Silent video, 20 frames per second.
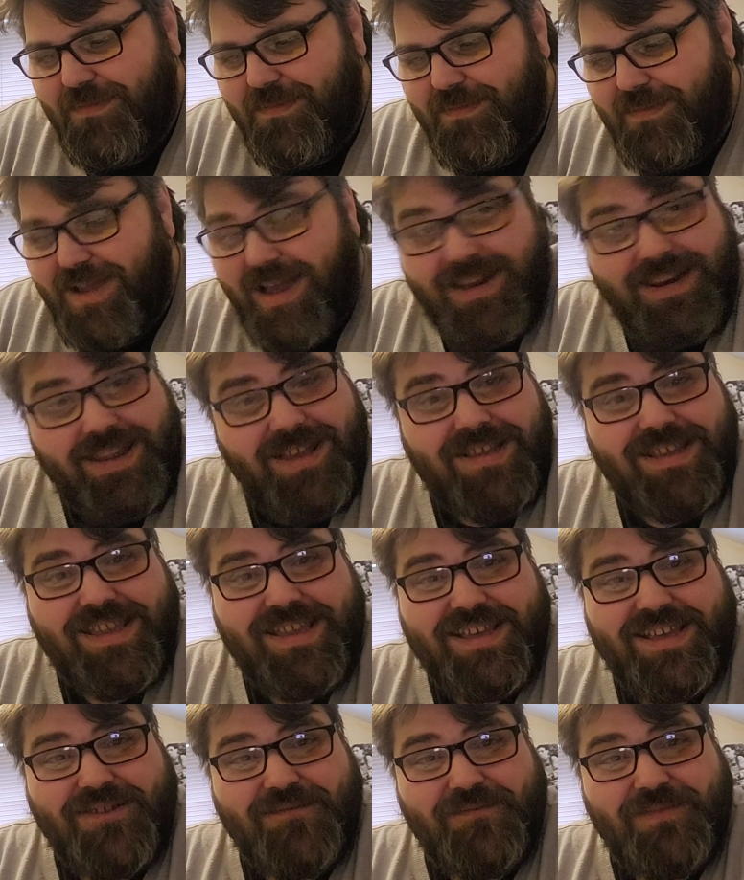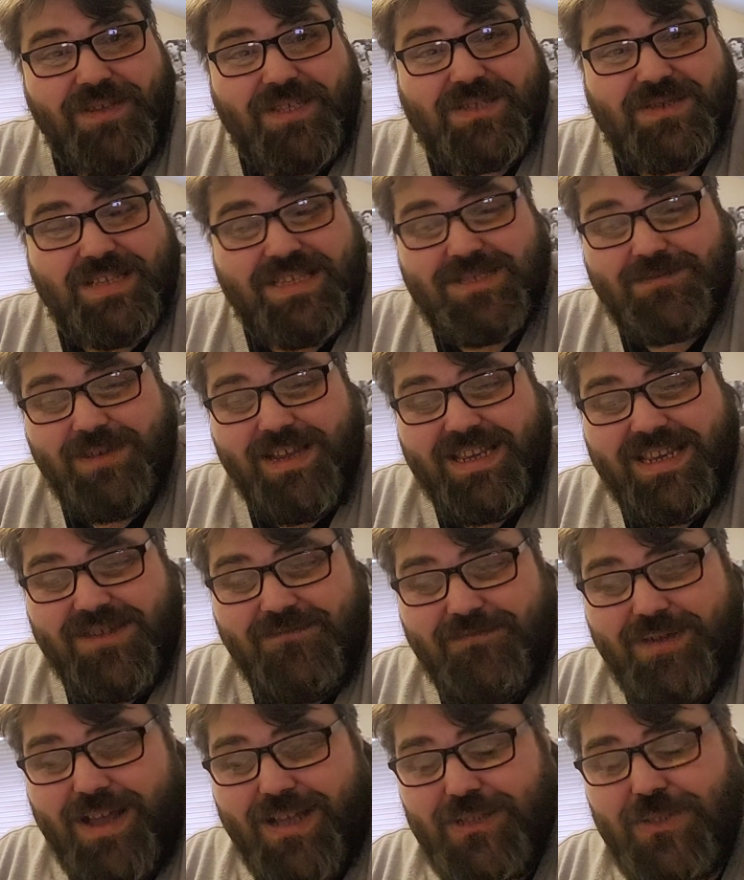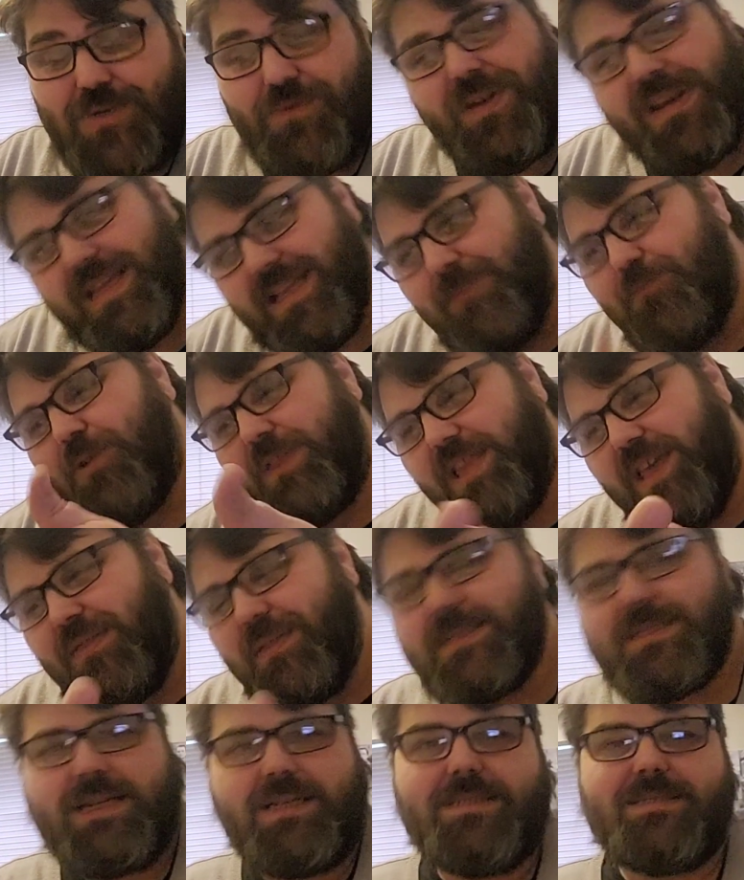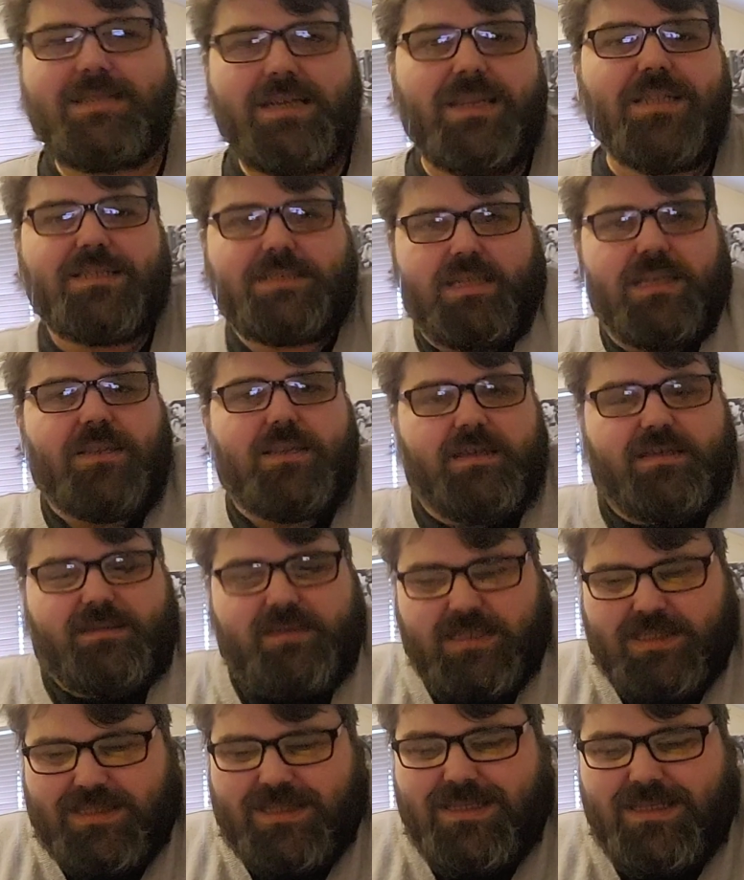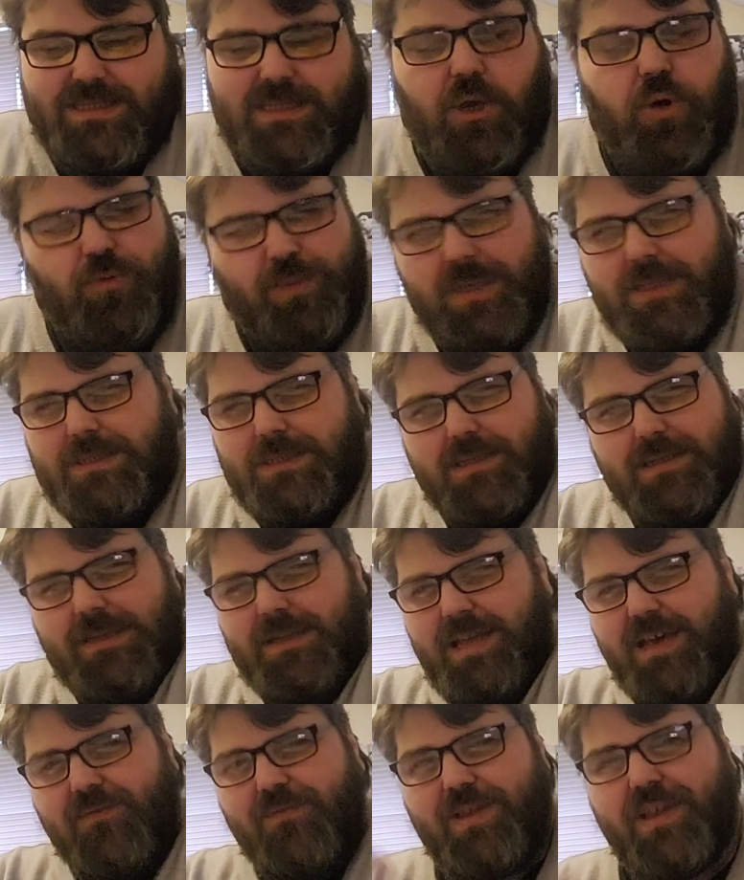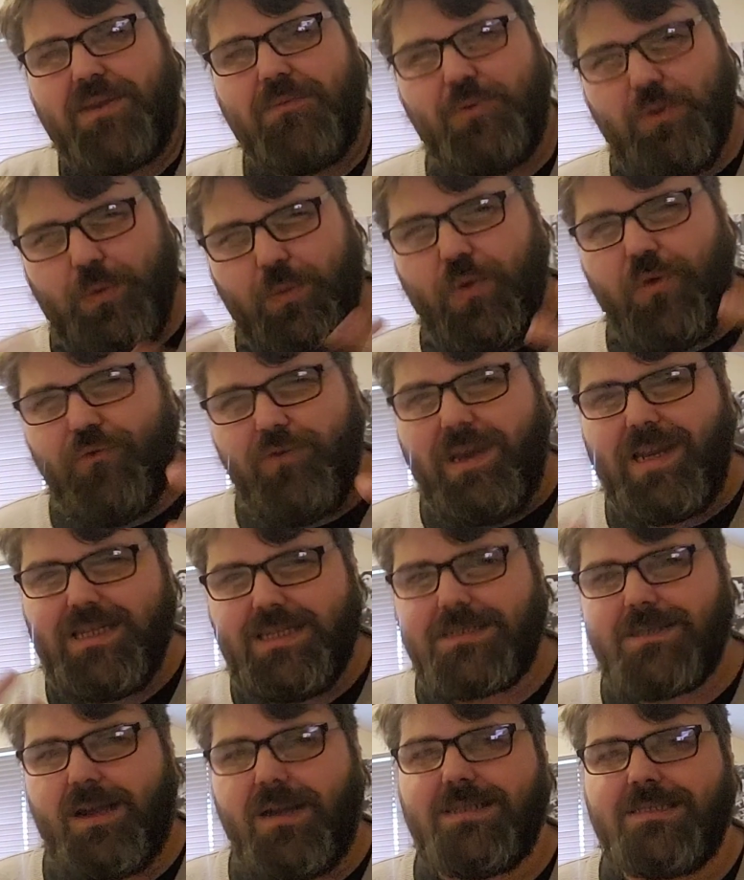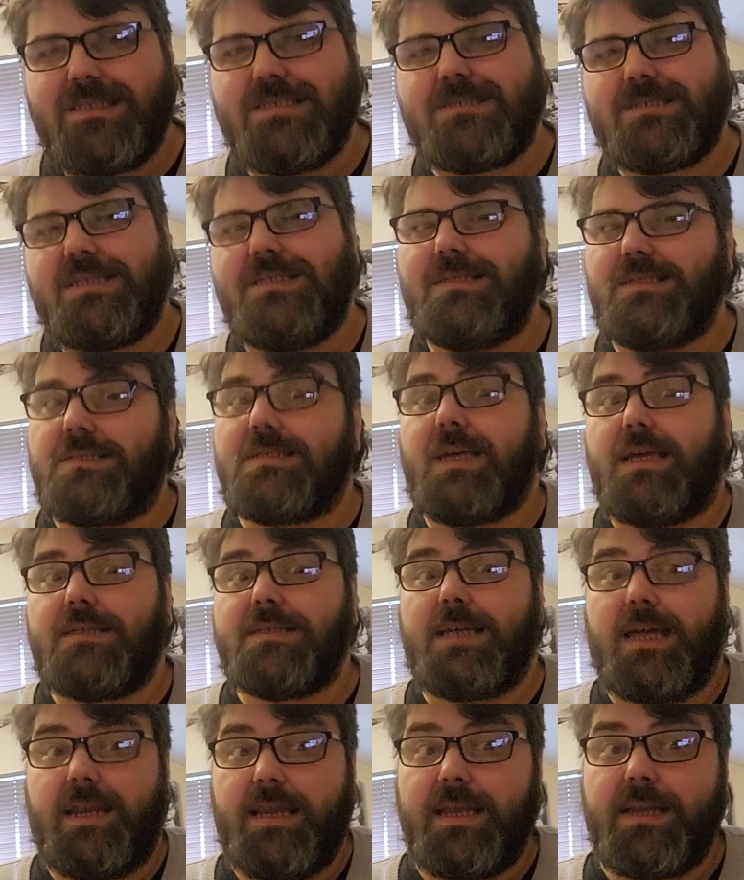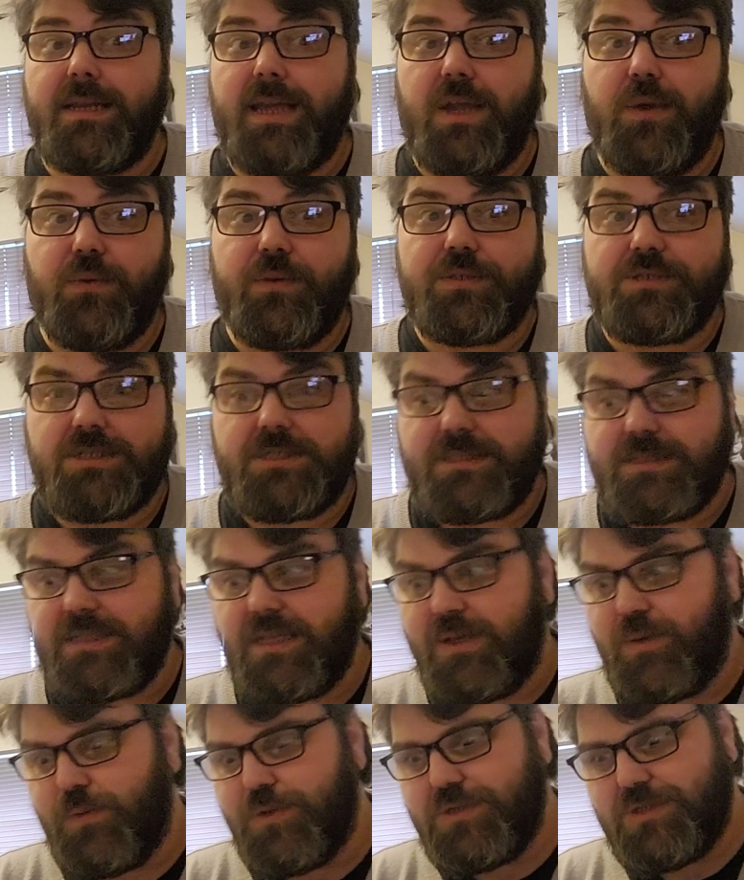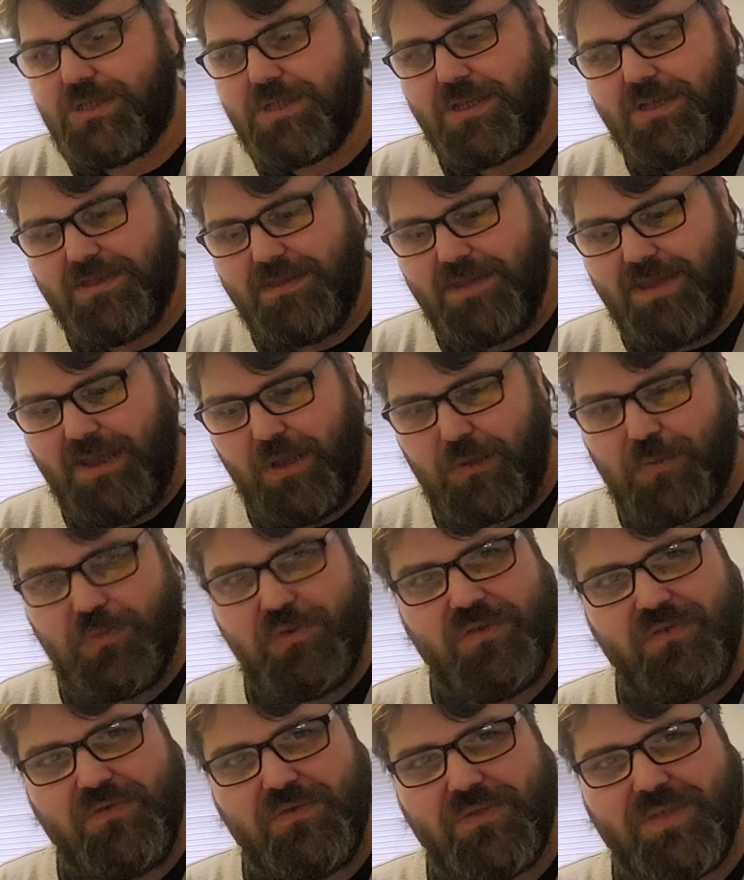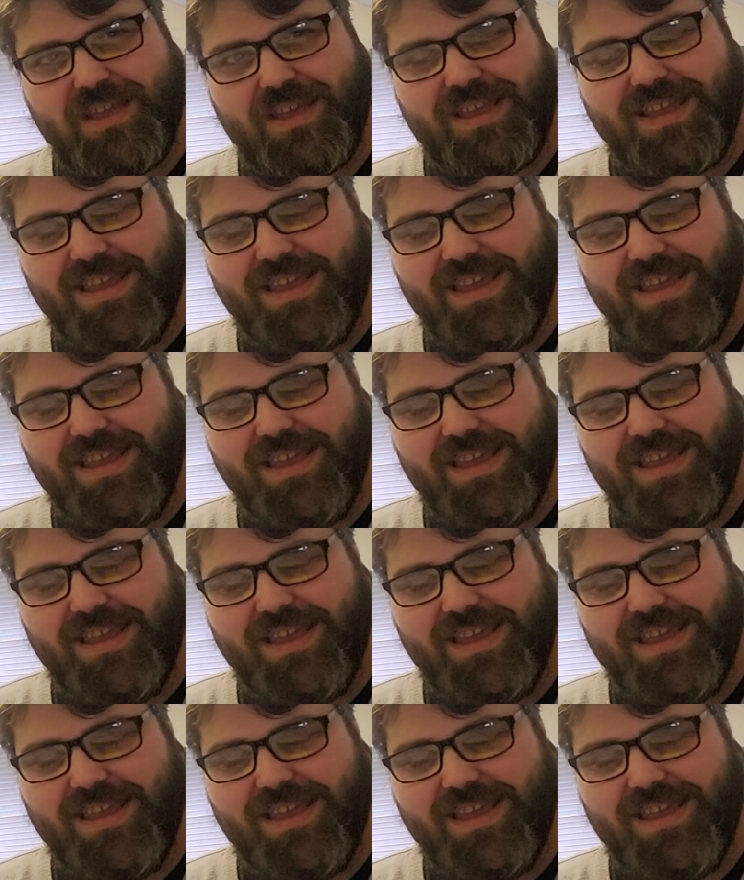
I like it. It's made an impact already, and when the other side's done, it's going to look this whole piece is going to look lovely. I mean, we're really starting to see the Titanic now, which is a good thing. It's a beautiful thing.